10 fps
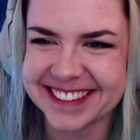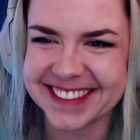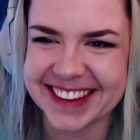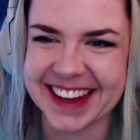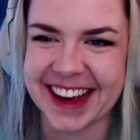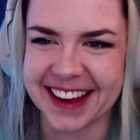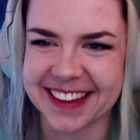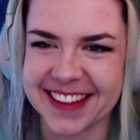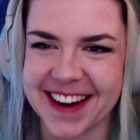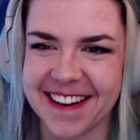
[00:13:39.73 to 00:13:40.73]
Yeah,
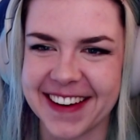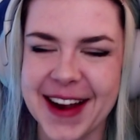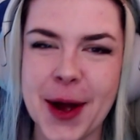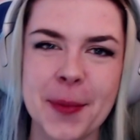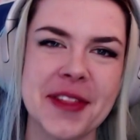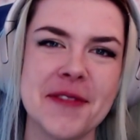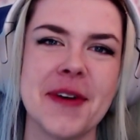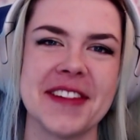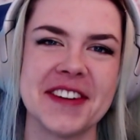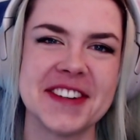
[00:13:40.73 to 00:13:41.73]
they are. By the
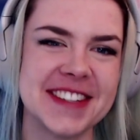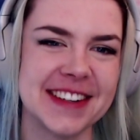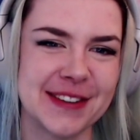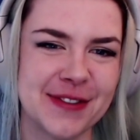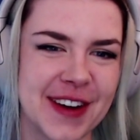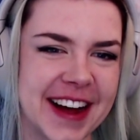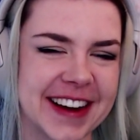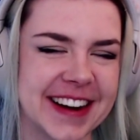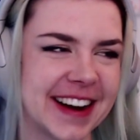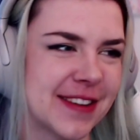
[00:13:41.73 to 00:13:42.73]
way, they're still
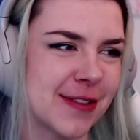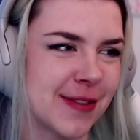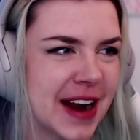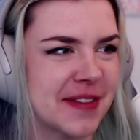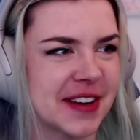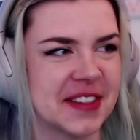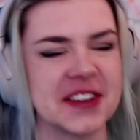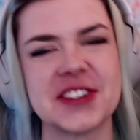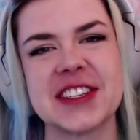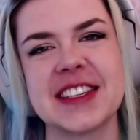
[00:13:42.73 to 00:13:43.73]
fine and thriving.
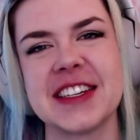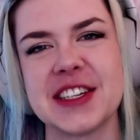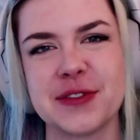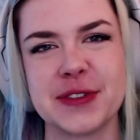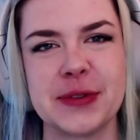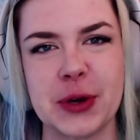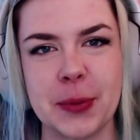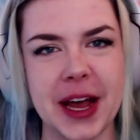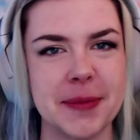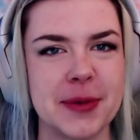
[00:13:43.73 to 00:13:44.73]
They're just in a different
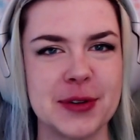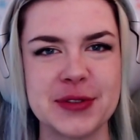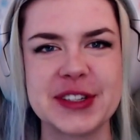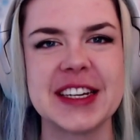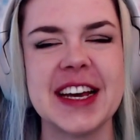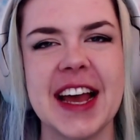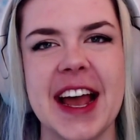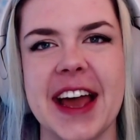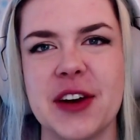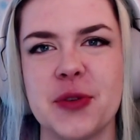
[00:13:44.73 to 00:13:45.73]
room. I moved
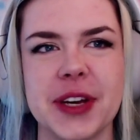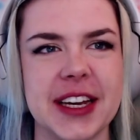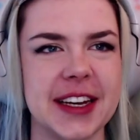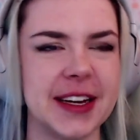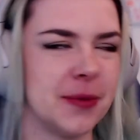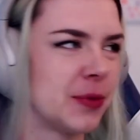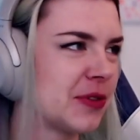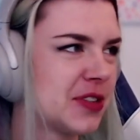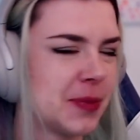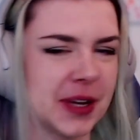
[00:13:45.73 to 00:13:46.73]
and we
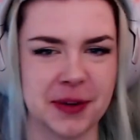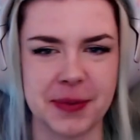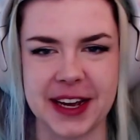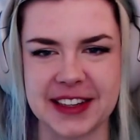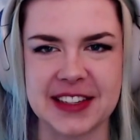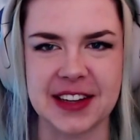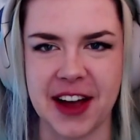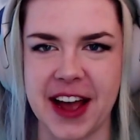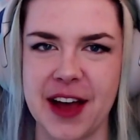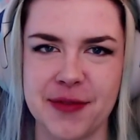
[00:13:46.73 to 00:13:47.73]
moved to a bigger place, so
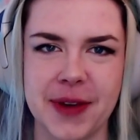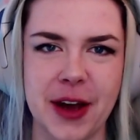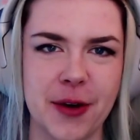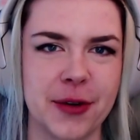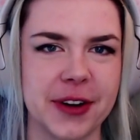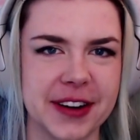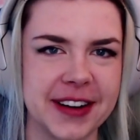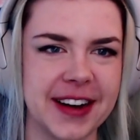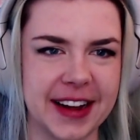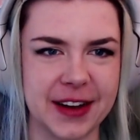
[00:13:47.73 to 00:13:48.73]
I have my own
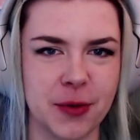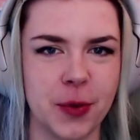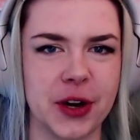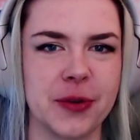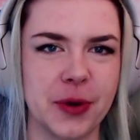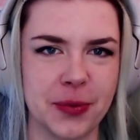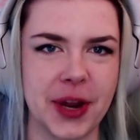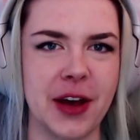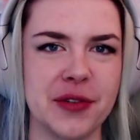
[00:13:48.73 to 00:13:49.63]
like workroom now.